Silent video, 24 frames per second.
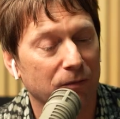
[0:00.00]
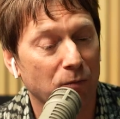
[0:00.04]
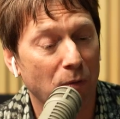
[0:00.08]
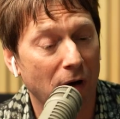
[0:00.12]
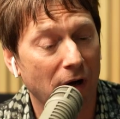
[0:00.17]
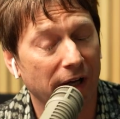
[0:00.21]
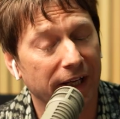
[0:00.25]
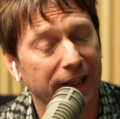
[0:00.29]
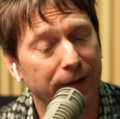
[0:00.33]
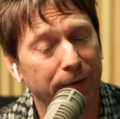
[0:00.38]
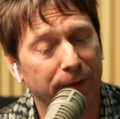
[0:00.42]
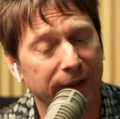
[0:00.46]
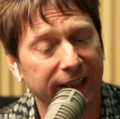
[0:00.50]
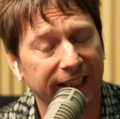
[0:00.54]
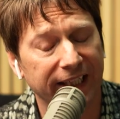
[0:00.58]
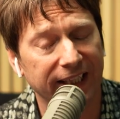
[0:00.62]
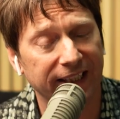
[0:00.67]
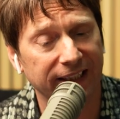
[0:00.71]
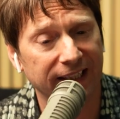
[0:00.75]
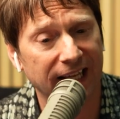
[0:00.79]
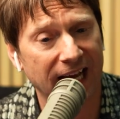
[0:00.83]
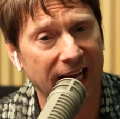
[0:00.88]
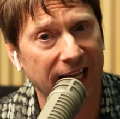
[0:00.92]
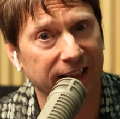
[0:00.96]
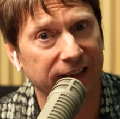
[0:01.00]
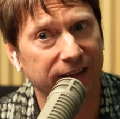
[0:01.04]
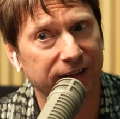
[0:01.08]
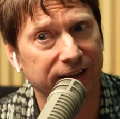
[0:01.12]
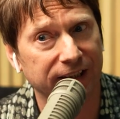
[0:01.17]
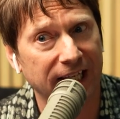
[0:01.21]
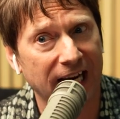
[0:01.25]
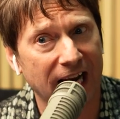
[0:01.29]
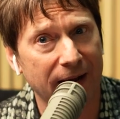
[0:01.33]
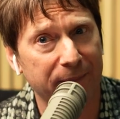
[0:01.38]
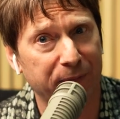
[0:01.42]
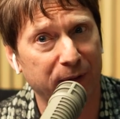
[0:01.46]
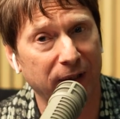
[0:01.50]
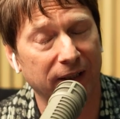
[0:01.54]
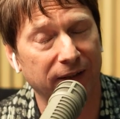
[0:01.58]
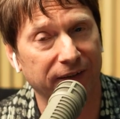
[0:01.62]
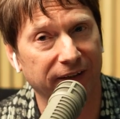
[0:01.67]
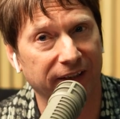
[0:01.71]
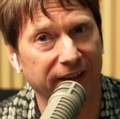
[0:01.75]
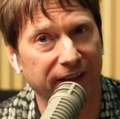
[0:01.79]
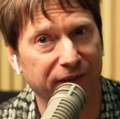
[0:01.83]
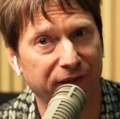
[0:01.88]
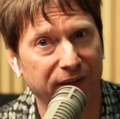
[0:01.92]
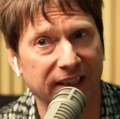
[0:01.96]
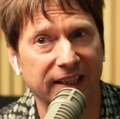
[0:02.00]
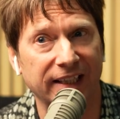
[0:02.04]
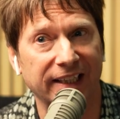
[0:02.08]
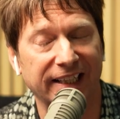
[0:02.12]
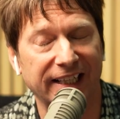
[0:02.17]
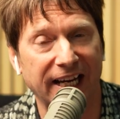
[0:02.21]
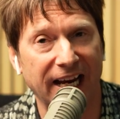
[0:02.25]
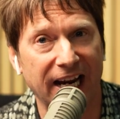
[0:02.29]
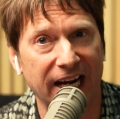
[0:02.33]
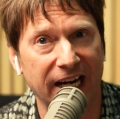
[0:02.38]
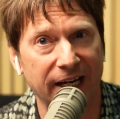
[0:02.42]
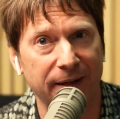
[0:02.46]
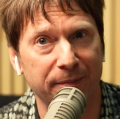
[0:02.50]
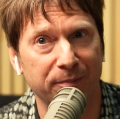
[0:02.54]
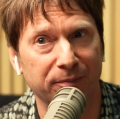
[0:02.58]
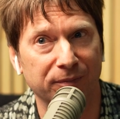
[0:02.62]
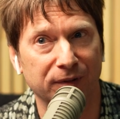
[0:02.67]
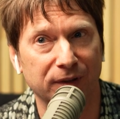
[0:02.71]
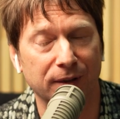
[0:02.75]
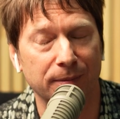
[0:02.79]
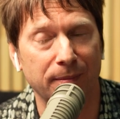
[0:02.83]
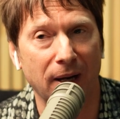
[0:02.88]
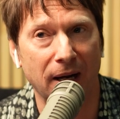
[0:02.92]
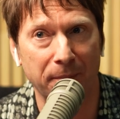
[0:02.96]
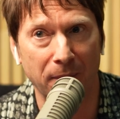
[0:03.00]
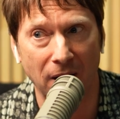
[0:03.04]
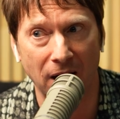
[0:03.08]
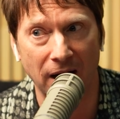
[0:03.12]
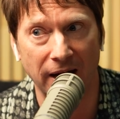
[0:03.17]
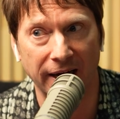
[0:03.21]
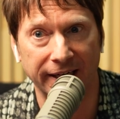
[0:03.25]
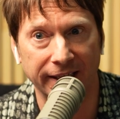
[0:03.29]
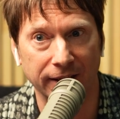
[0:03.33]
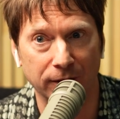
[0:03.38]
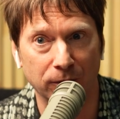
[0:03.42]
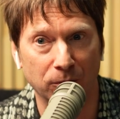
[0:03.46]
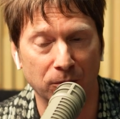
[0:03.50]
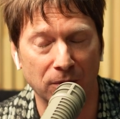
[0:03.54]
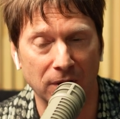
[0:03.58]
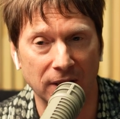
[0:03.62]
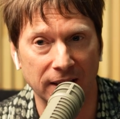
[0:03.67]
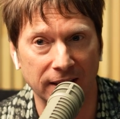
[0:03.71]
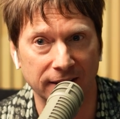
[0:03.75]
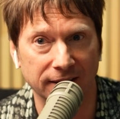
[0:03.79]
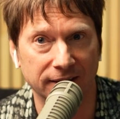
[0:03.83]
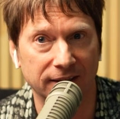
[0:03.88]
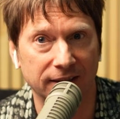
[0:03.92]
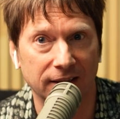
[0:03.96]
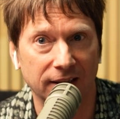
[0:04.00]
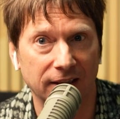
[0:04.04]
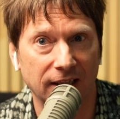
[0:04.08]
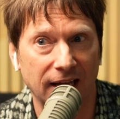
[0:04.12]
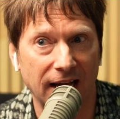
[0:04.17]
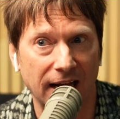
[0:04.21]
Well, in reading that chapter, the thing that came to my mind was